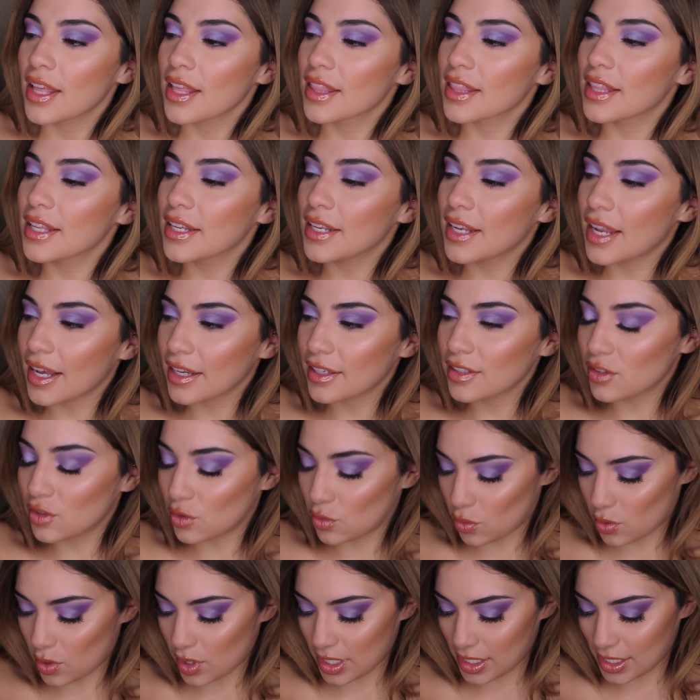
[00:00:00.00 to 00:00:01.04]
The next
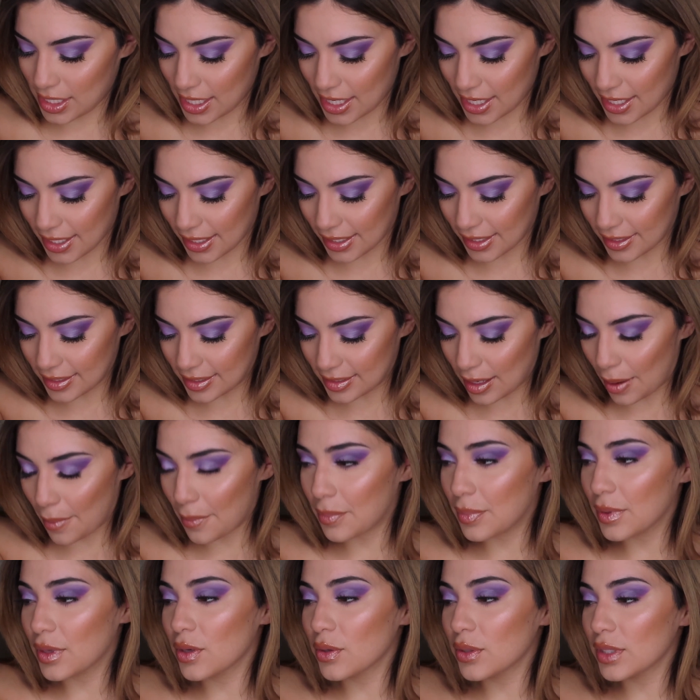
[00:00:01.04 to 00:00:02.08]
one is
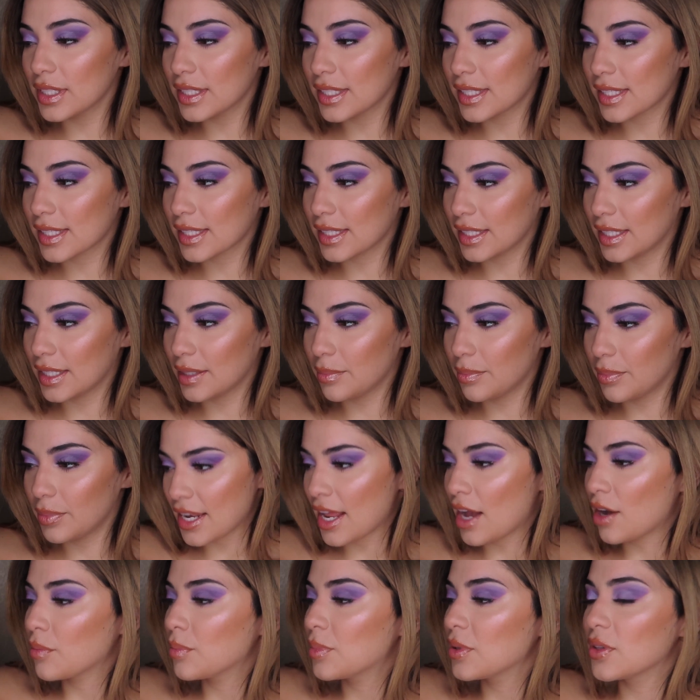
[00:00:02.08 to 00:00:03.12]
Beauty Sleep.
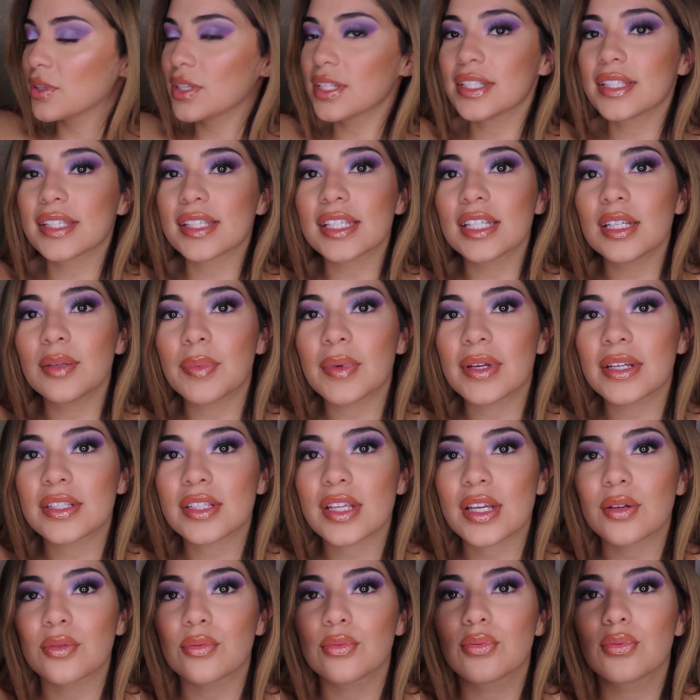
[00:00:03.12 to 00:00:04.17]
Now Beauty Sleep is
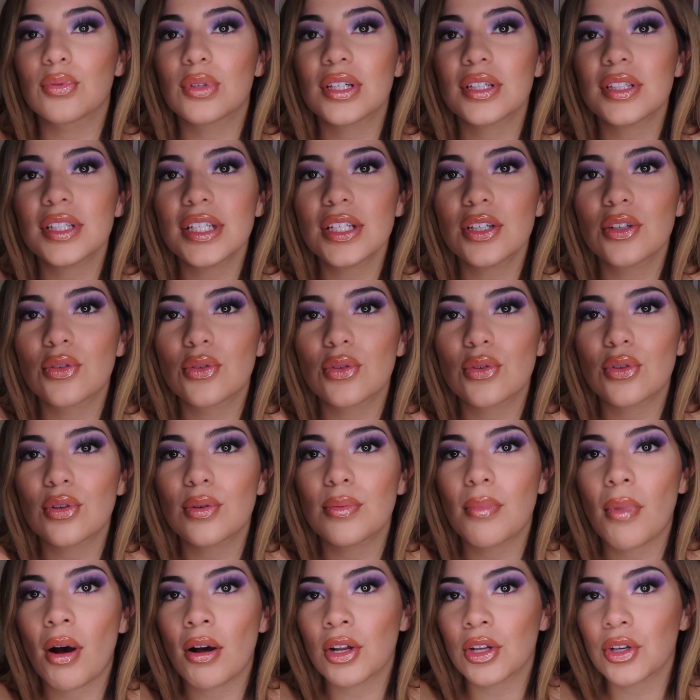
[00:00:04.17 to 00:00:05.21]
a really cool
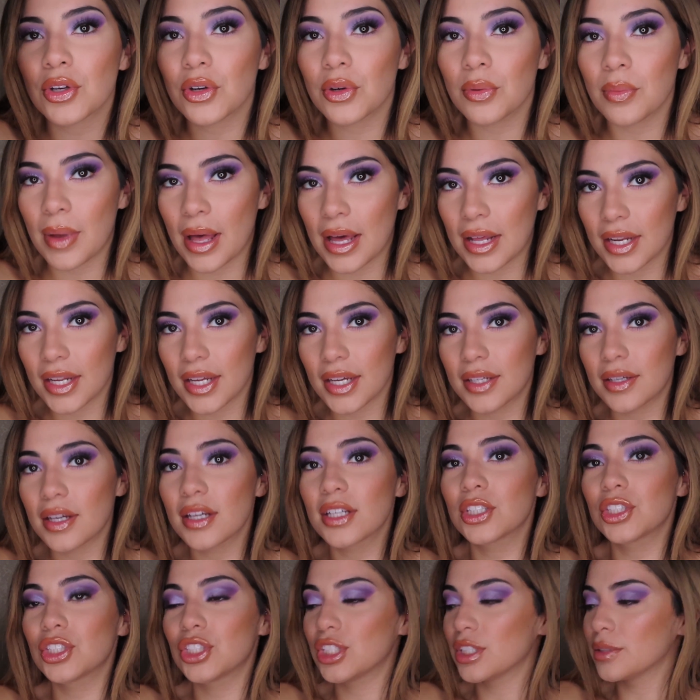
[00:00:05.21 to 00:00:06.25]
monochromatic
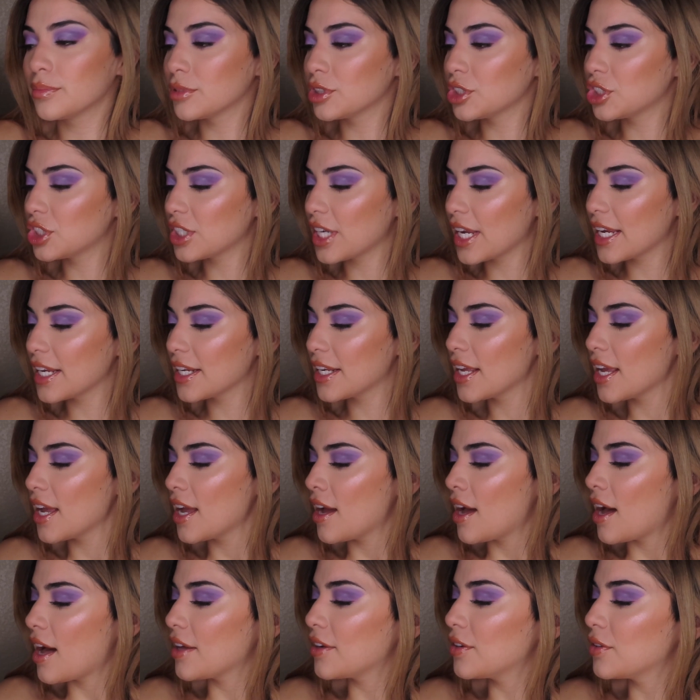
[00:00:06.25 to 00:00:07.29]
shimmer shade.
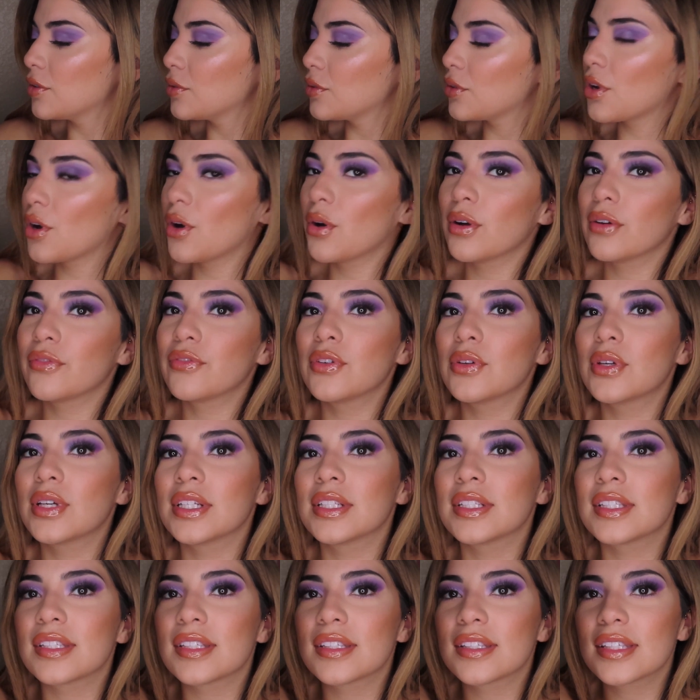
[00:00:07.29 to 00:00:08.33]
I don't know if you
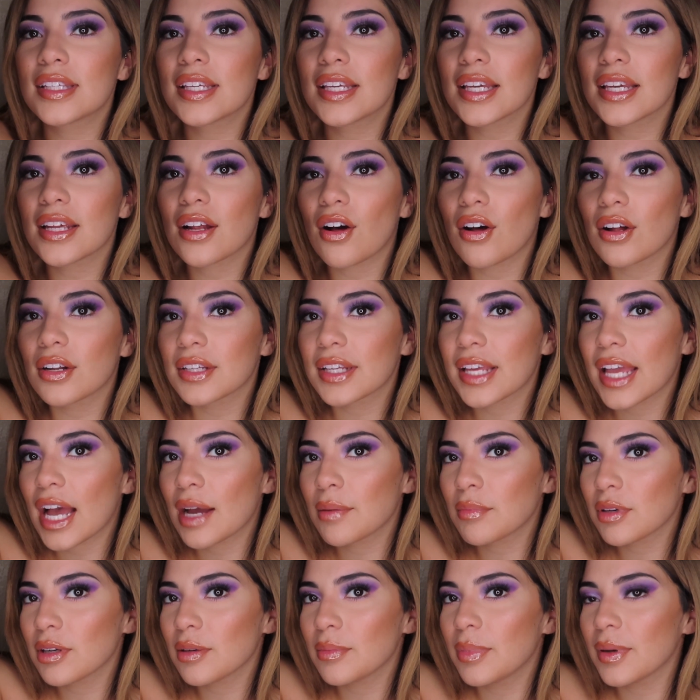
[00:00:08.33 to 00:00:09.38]
can see it on
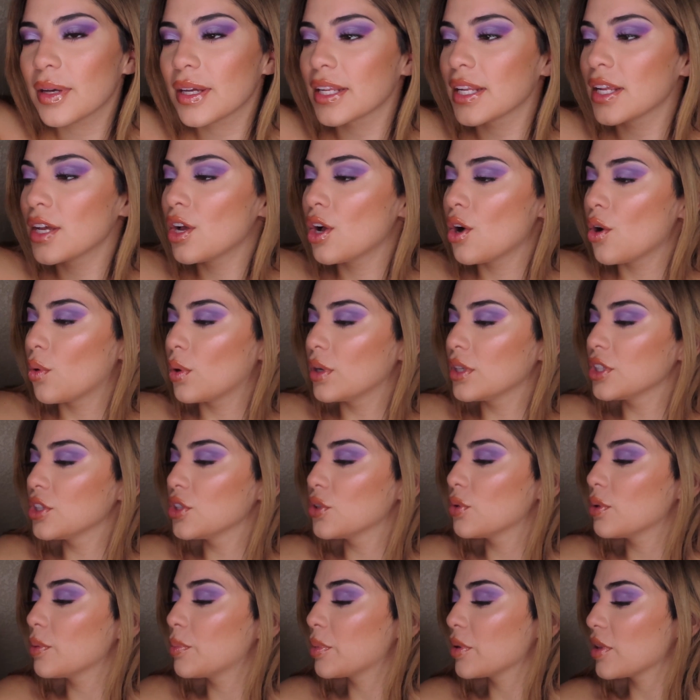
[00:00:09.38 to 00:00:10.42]
camera, but when
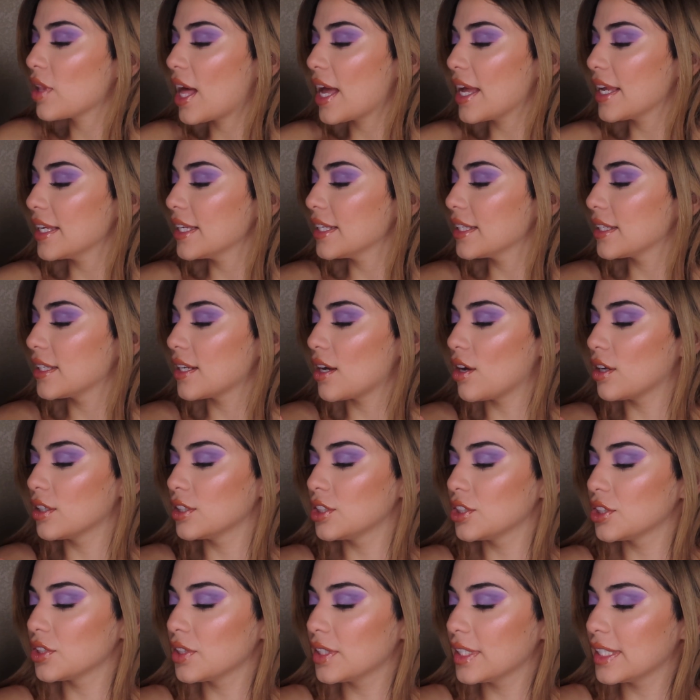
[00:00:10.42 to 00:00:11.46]
you apply it on
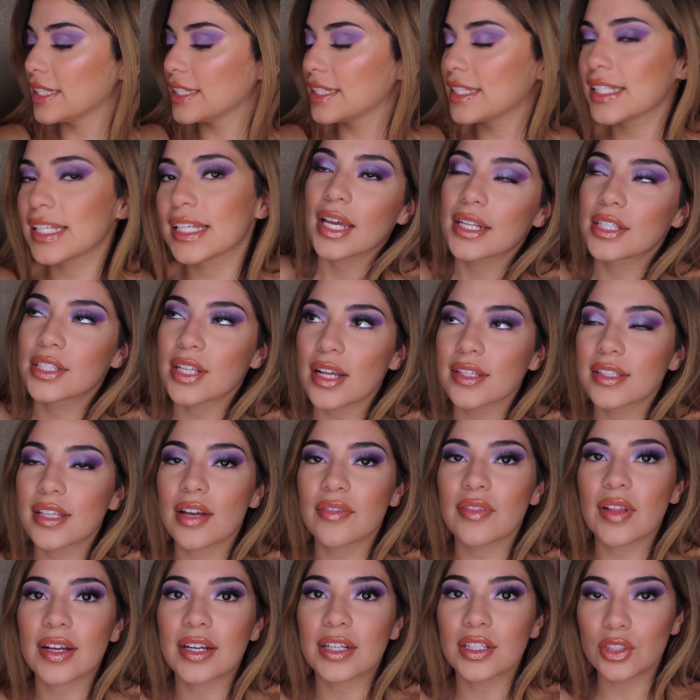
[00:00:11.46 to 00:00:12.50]
your lids, it does have
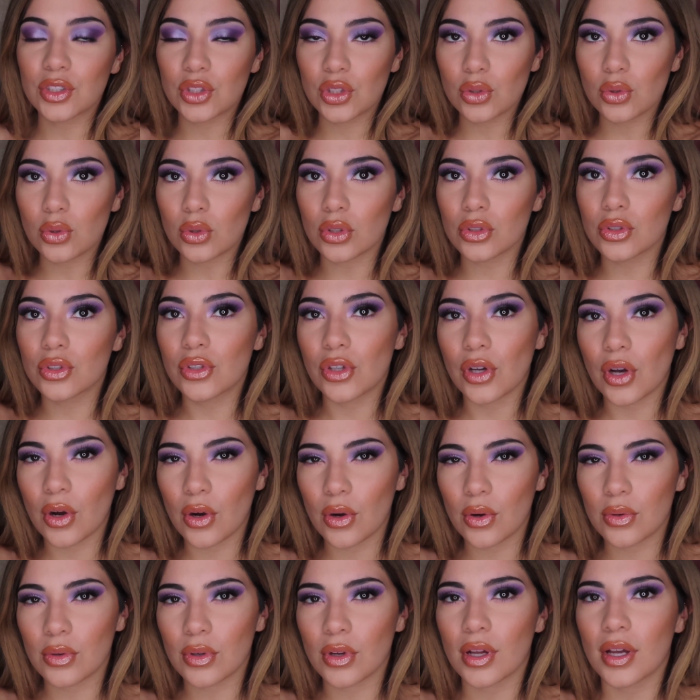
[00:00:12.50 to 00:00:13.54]
like a dual
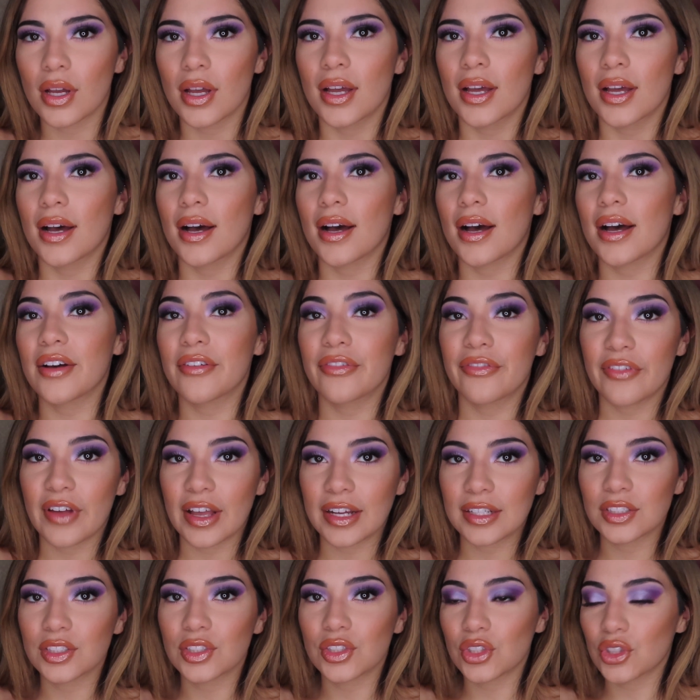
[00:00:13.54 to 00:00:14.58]
tone
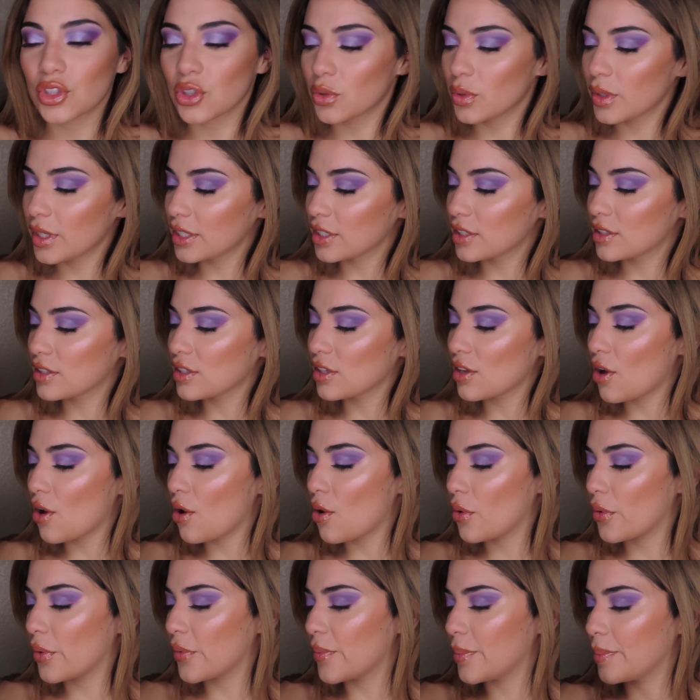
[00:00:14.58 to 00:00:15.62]
effect to it.
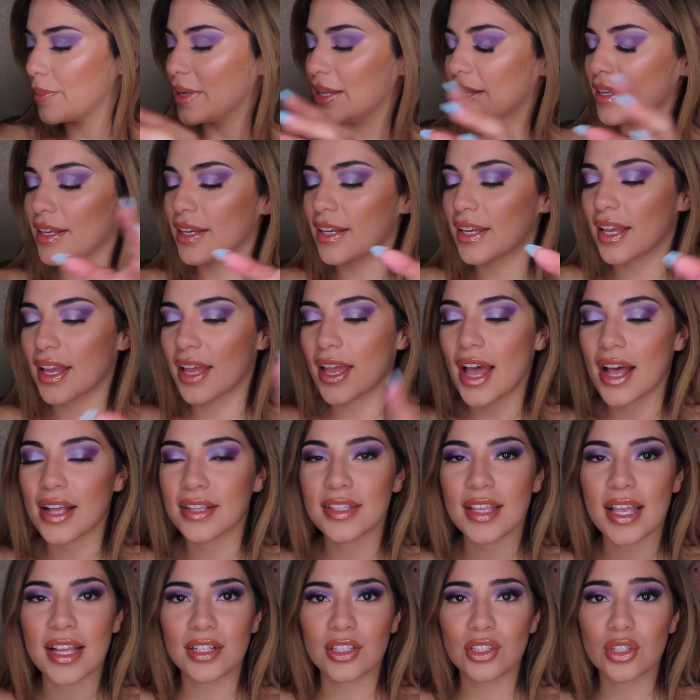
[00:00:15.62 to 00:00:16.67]
So meaning it has
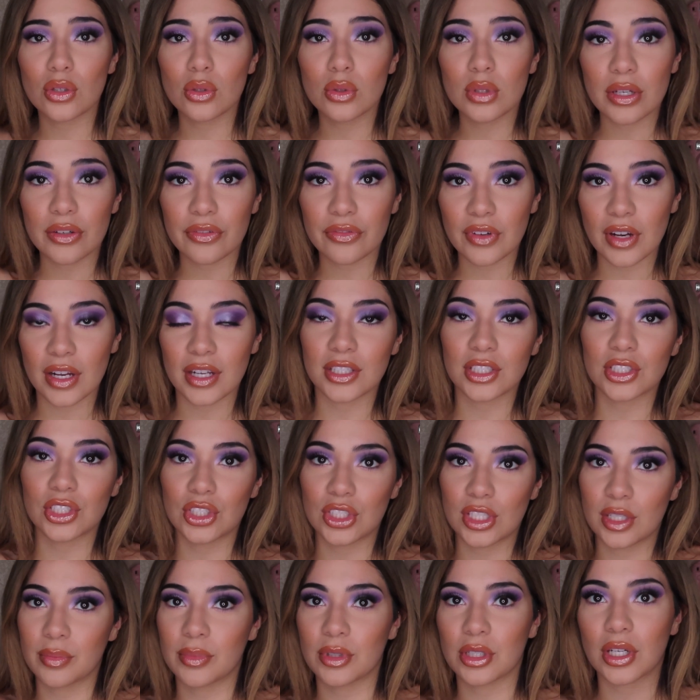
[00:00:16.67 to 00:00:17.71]
like 2 different
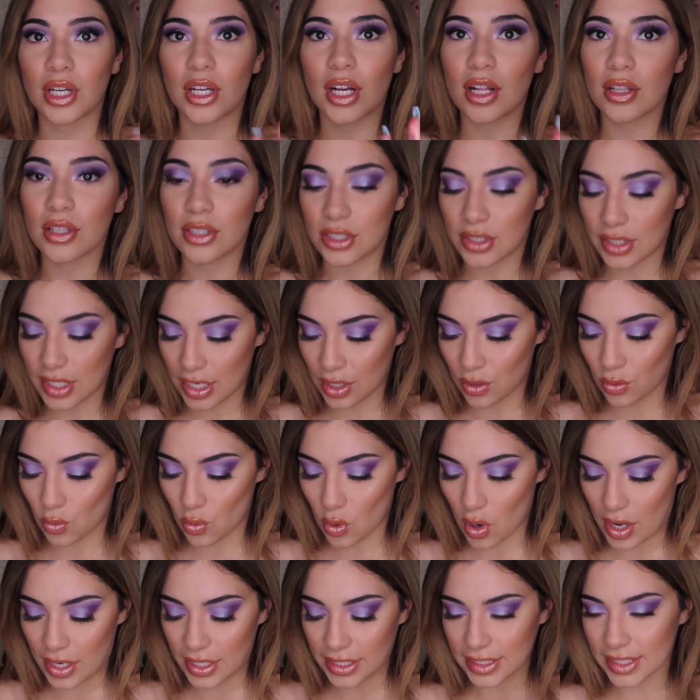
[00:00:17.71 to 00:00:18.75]
shimmer colors in
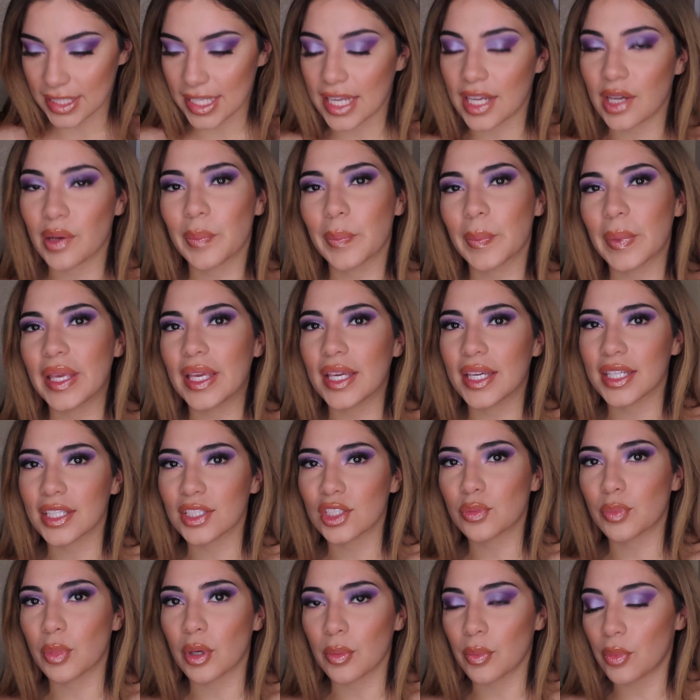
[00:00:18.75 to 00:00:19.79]
one. It's like a
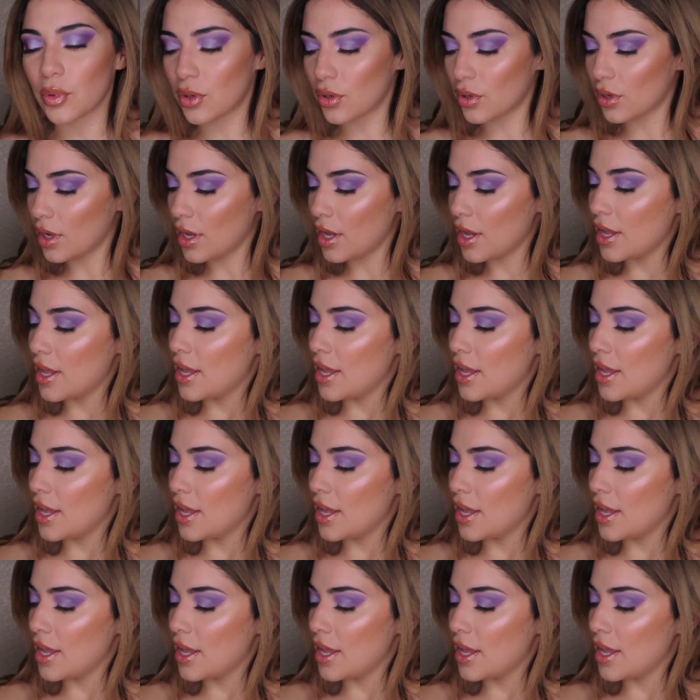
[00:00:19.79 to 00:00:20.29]
pinkish purple.